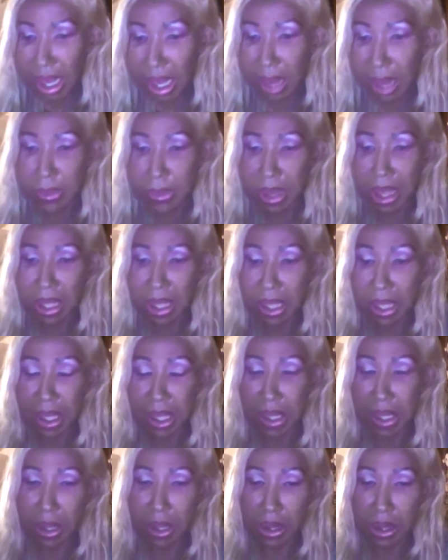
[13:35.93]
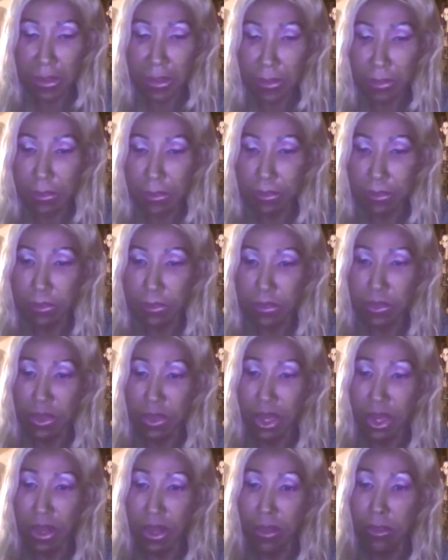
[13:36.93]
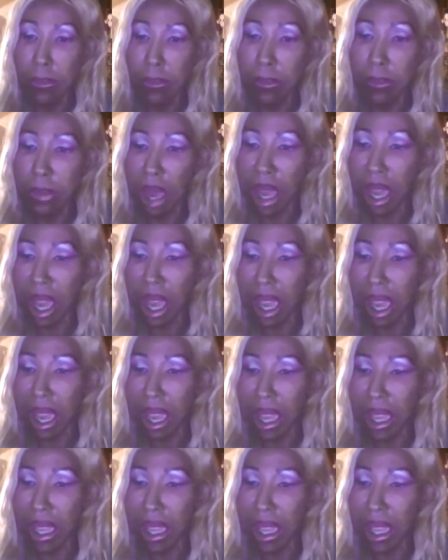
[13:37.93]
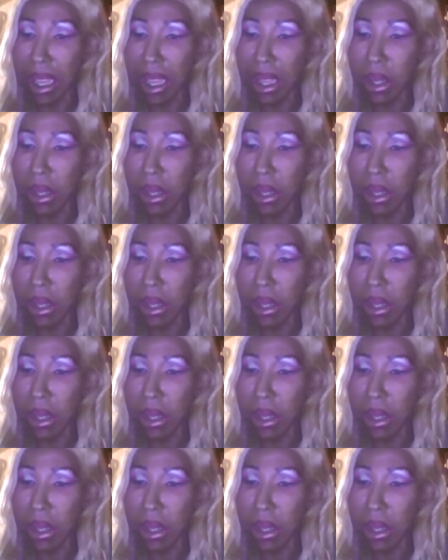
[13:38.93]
I'm taking my